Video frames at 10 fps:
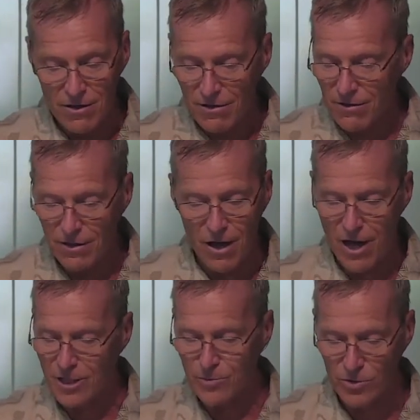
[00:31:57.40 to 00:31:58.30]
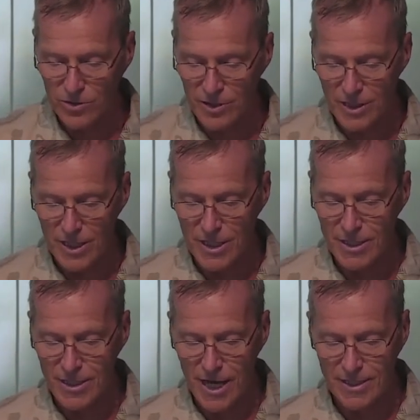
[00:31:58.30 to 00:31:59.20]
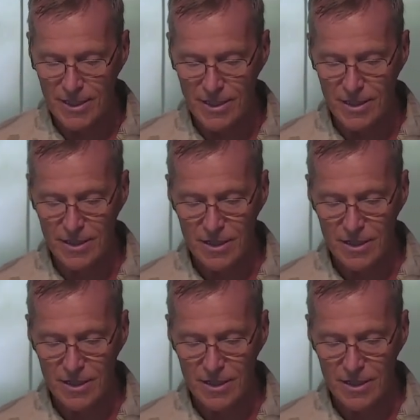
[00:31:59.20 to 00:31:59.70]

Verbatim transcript: the gospel in its essence.